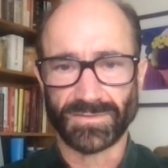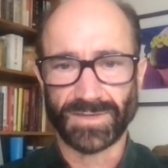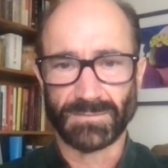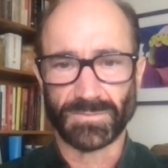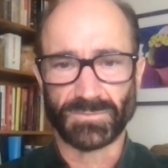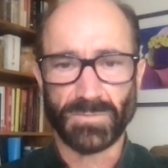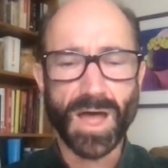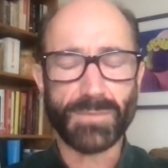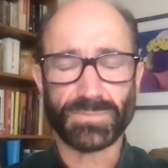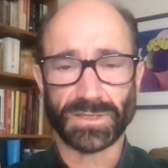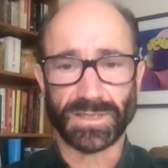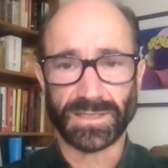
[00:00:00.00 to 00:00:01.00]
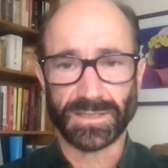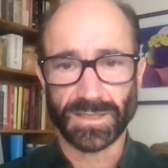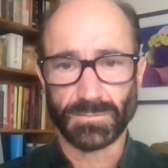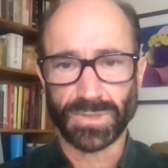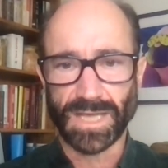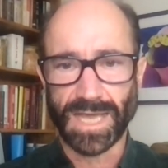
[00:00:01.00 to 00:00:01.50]
the same as
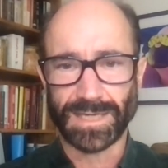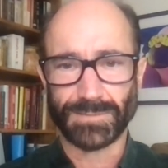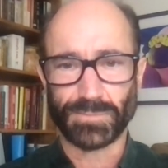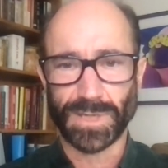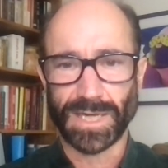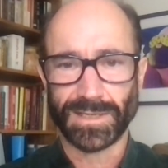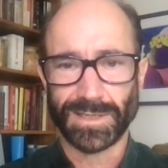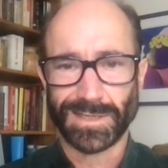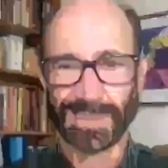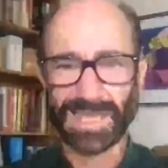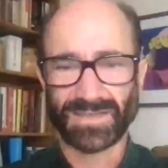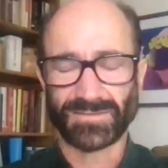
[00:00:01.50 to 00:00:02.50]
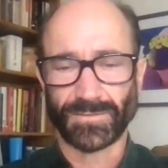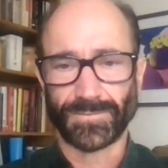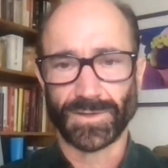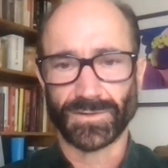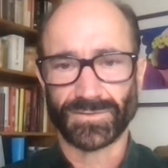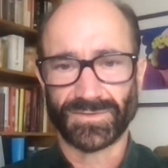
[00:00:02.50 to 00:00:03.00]
populating the planet, but that's a
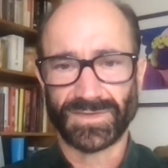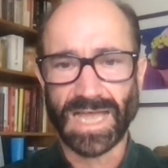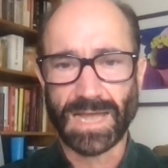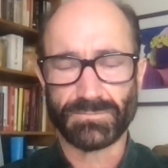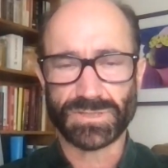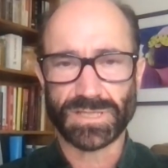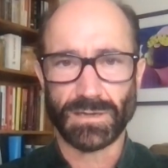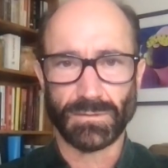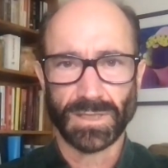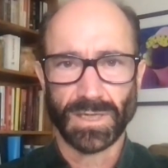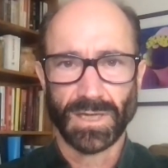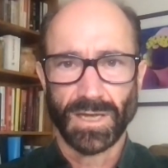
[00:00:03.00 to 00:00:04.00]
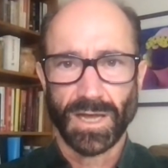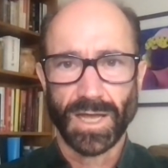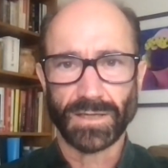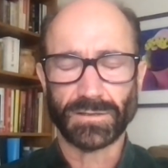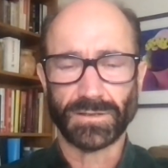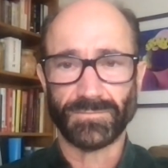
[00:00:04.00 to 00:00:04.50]
first step. So
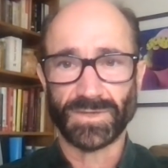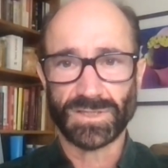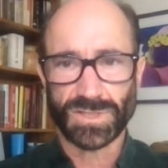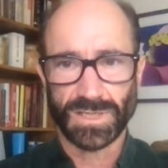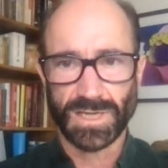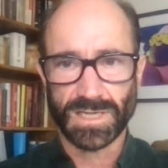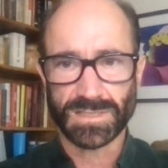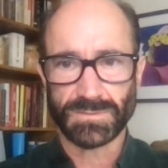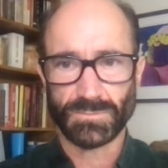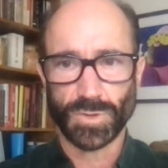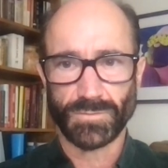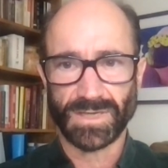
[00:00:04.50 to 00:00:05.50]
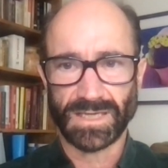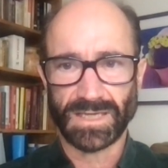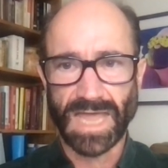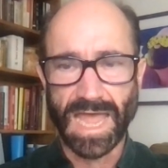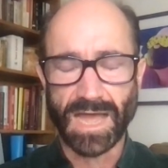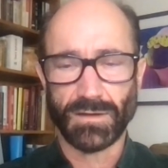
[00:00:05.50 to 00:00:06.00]
I could envision us
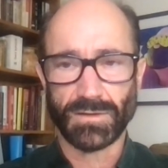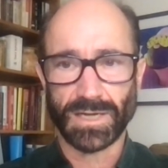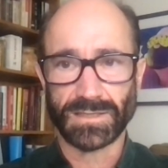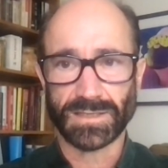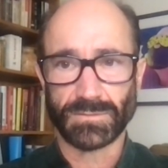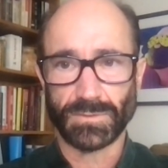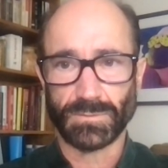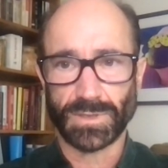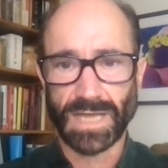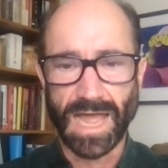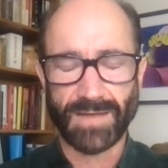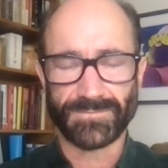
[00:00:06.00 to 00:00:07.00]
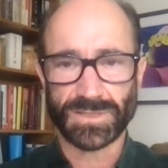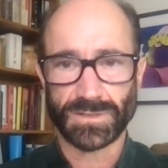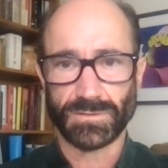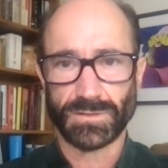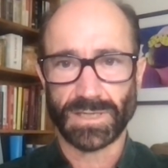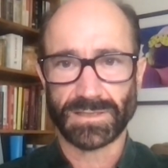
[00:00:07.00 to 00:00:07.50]
moving out. I think we would have
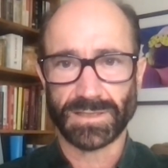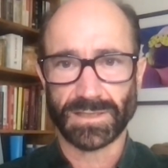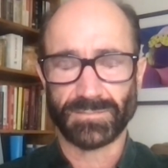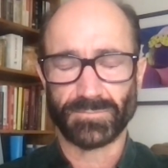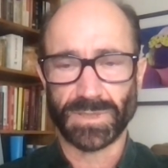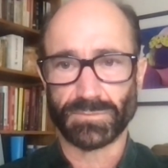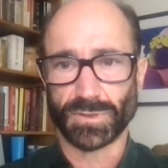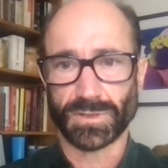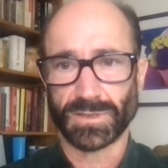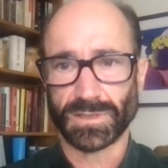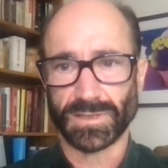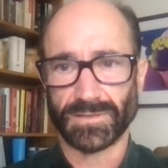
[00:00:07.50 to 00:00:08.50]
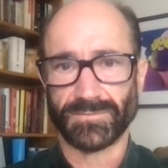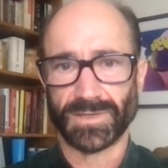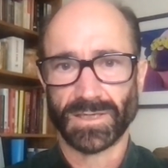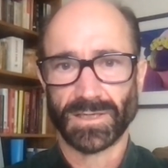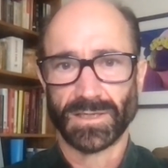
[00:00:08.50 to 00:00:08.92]
to. I think people are going to live